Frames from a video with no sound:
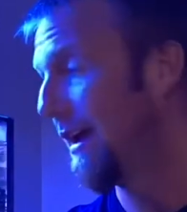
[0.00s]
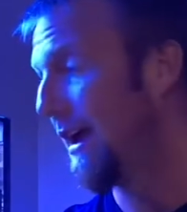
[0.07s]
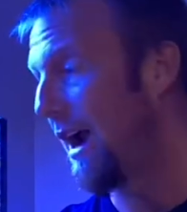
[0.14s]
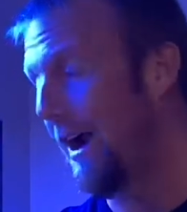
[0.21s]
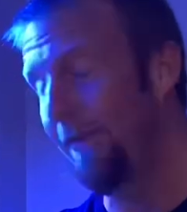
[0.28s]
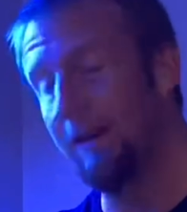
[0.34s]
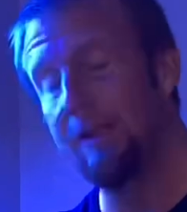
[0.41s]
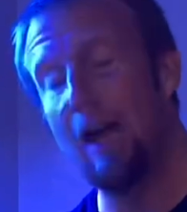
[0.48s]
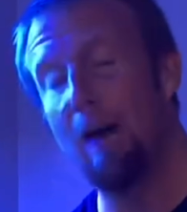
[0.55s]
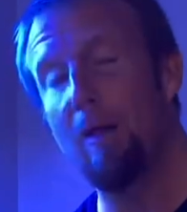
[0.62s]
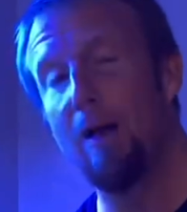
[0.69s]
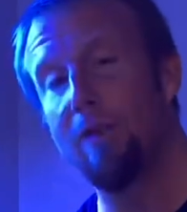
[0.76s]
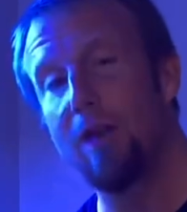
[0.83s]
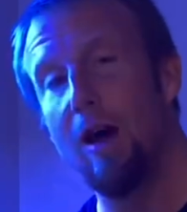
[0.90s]
Every time
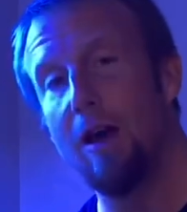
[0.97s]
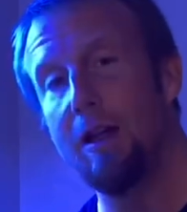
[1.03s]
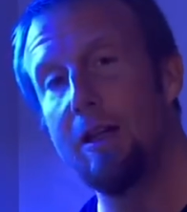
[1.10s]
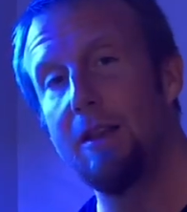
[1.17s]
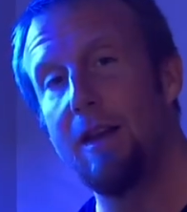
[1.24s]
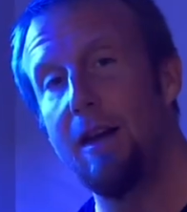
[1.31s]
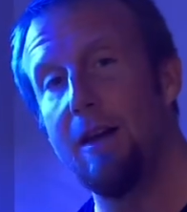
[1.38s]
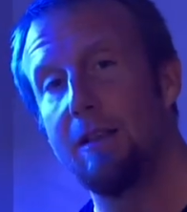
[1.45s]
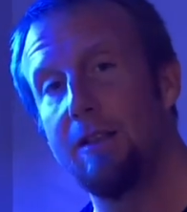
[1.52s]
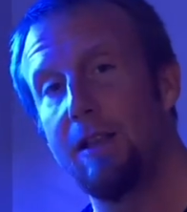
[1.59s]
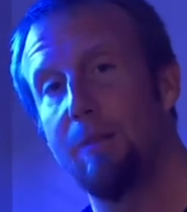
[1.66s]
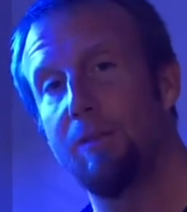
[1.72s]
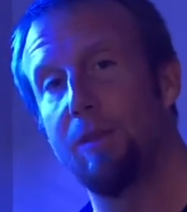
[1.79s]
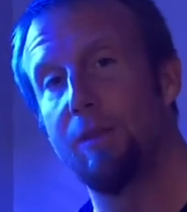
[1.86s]
I've gone in there and
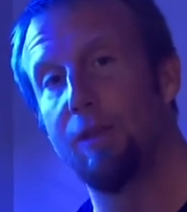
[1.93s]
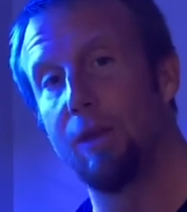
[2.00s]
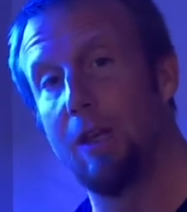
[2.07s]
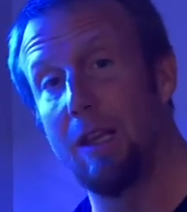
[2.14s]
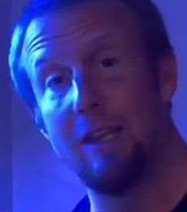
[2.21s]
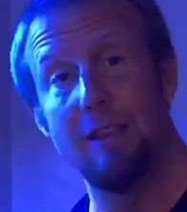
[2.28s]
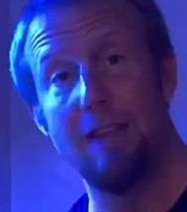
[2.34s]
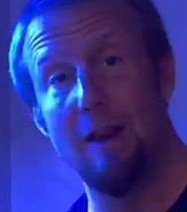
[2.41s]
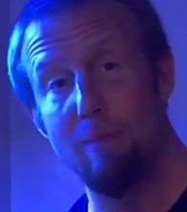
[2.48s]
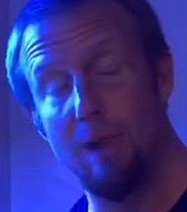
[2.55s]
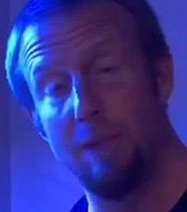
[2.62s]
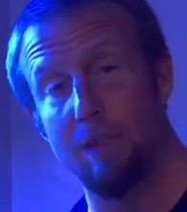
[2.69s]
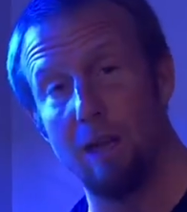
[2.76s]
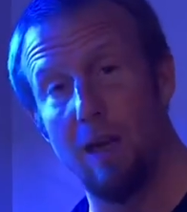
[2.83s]
attempted to clean that
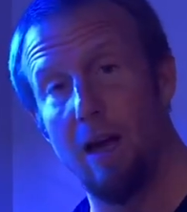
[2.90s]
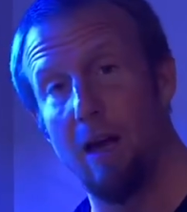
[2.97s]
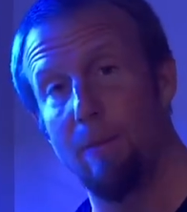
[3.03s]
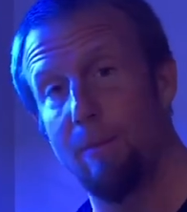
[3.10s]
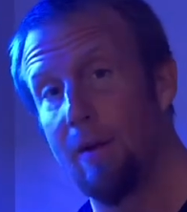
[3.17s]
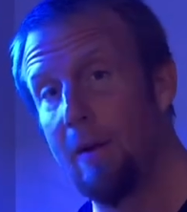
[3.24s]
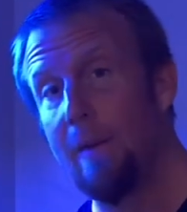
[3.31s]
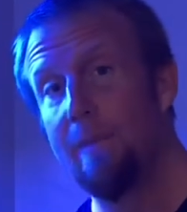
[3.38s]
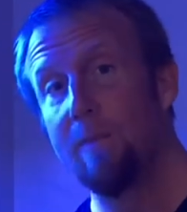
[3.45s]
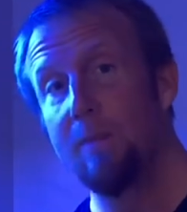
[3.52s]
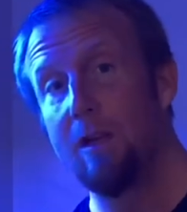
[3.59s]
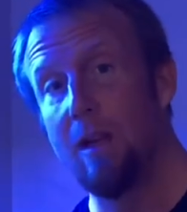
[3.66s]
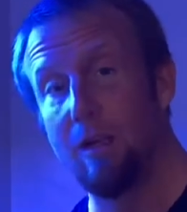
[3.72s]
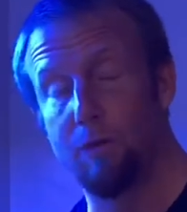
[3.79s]
mess up,
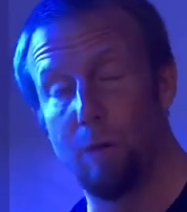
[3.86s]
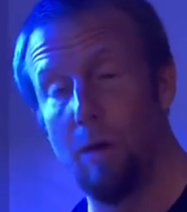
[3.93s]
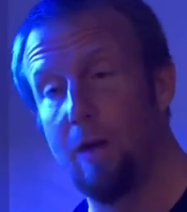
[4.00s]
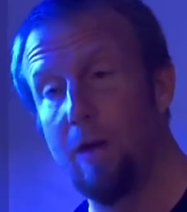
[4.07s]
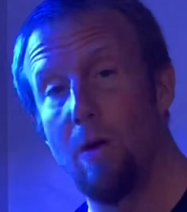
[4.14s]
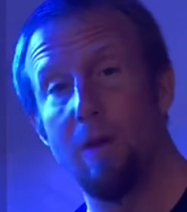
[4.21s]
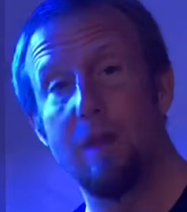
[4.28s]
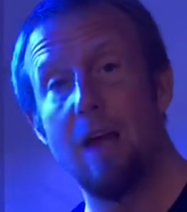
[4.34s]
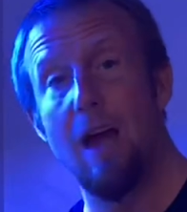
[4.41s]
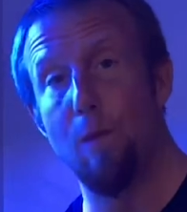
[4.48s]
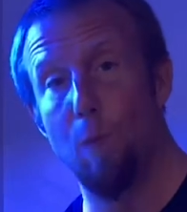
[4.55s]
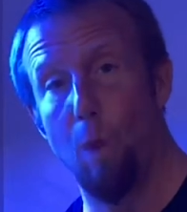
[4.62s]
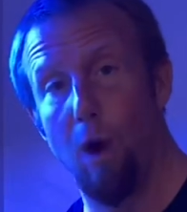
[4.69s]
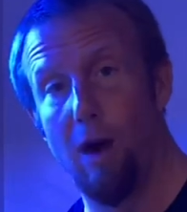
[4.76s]
it's really only
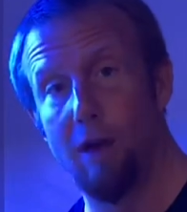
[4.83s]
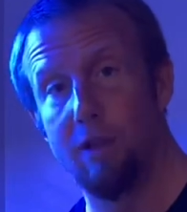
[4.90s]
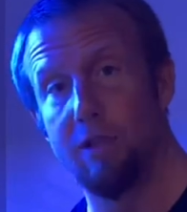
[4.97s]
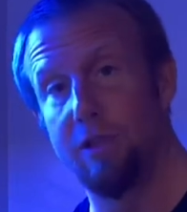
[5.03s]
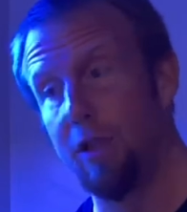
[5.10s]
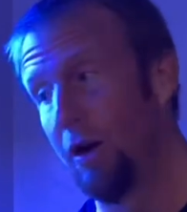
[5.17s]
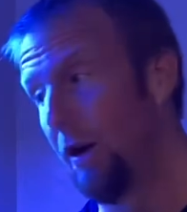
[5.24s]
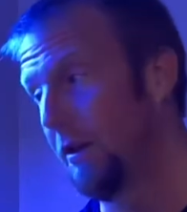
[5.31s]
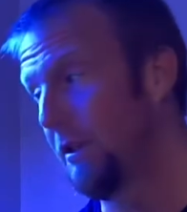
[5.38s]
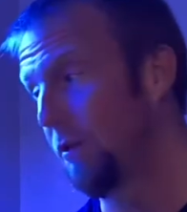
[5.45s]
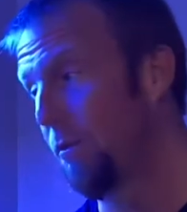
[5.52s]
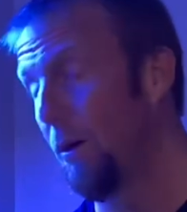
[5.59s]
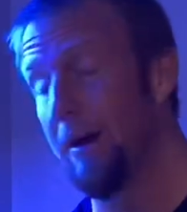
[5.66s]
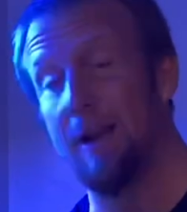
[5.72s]
gotten worse. So at this
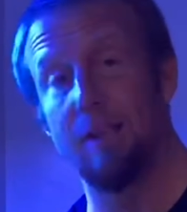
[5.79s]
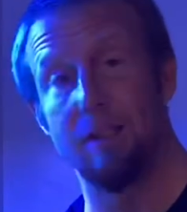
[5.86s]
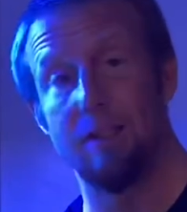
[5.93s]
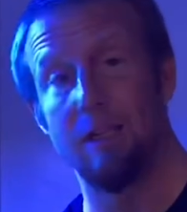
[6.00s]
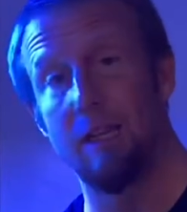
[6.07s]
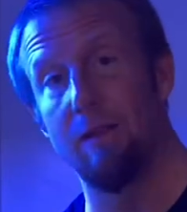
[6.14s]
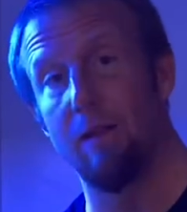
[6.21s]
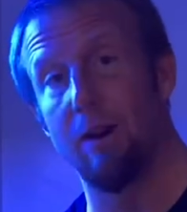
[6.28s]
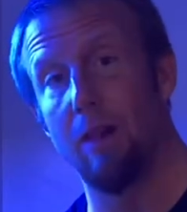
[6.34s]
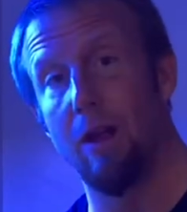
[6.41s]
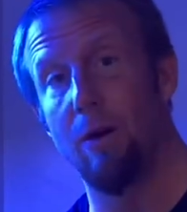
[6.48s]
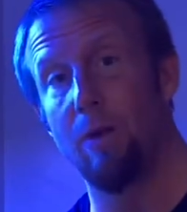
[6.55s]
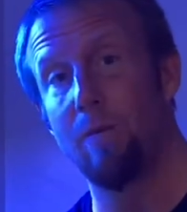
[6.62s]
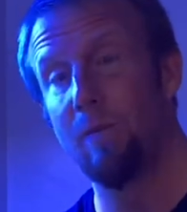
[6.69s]
point, I just leave it
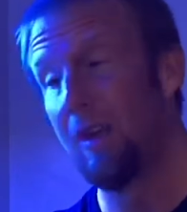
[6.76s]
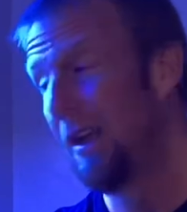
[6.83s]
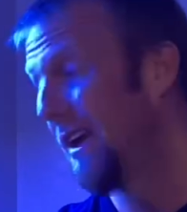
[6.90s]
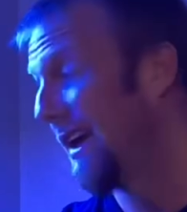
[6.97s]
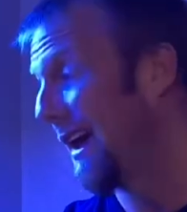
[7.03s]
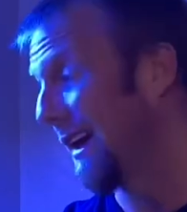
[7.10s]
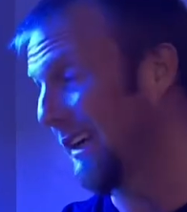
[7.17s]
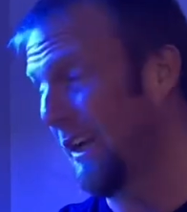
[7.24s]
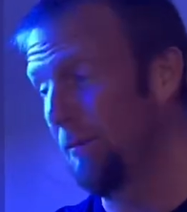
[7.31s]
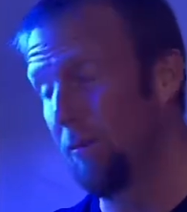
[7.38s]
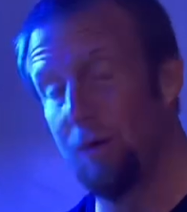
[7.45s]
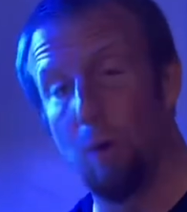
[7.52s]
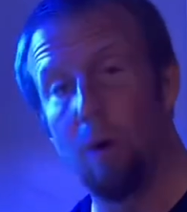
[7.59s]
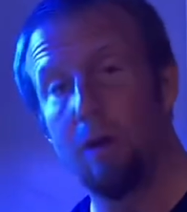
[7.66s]
alone. I keep
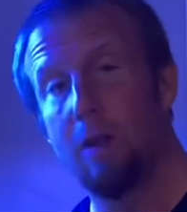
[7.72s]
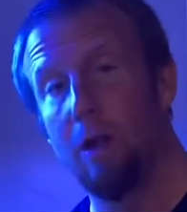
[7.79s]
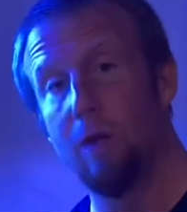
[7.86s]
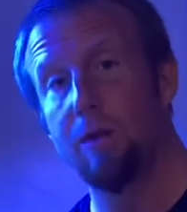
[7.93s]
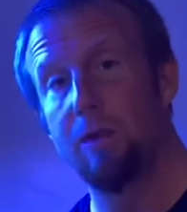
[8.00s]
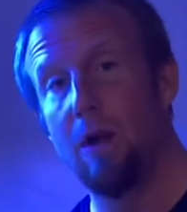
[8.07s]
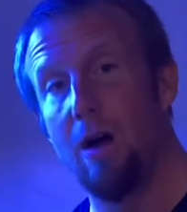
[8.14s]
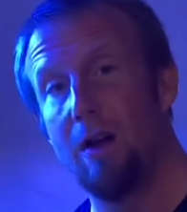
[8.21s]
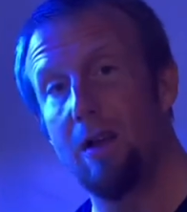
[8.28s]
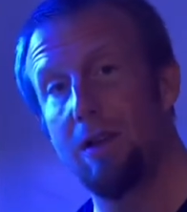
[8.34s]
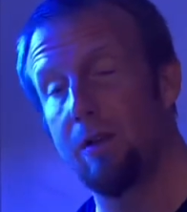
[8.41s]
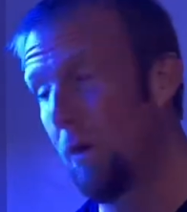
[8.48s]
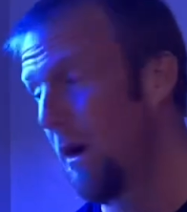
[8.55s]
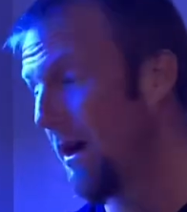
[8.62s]
the door closed on
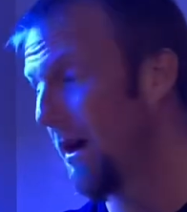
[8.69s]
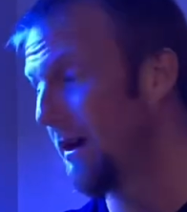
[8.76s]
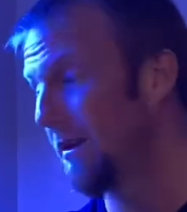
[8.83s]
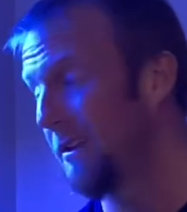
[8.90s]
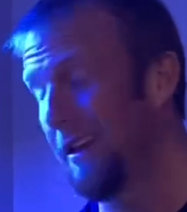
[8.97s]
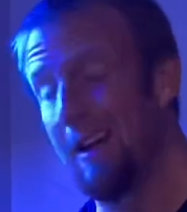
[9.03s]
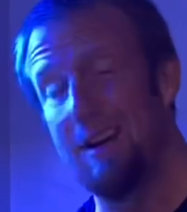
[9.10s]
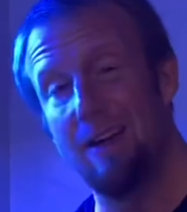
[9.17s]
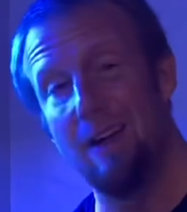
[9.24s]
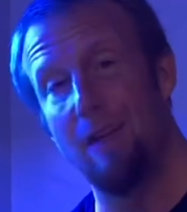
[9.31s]
it. Quite honestly, I'd